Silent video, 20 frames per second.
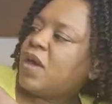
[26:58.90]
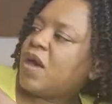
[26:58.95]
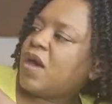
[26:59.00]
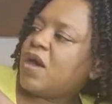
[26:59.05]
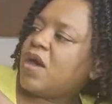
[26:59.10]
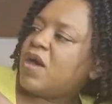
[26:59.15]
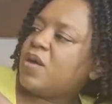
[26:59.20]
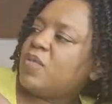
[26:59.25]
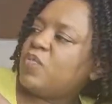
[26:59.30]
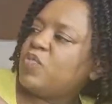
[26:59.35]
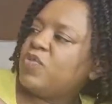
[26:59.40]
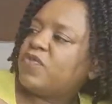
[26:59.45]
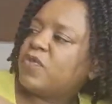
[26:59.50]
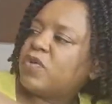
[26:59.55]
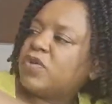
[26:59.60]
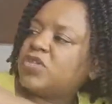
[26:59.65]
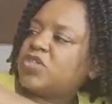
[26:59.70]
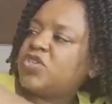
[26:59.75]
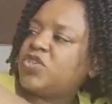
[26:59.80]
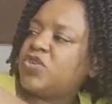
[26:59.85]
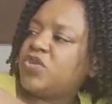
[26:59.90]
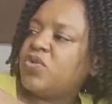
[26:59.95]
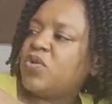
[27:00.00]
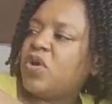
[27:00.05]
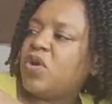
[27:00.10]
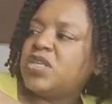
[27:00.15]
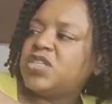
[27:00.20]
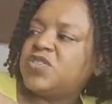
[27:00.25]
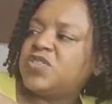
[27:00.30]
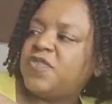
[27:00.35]
Uh, we've got two
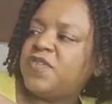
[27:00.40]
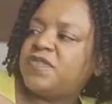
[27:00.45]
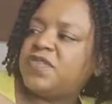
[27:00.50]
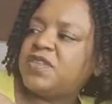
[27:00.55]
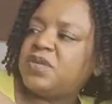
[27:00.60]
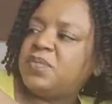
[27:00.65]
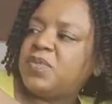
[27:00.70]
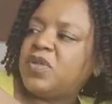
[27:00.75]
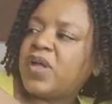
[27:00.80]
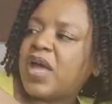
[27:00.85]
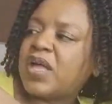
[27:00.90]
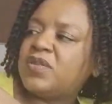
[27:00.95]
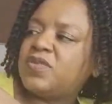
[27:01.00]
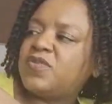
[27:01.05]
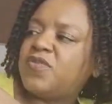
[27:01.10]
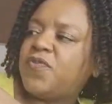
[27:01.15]
hundred fifty mil and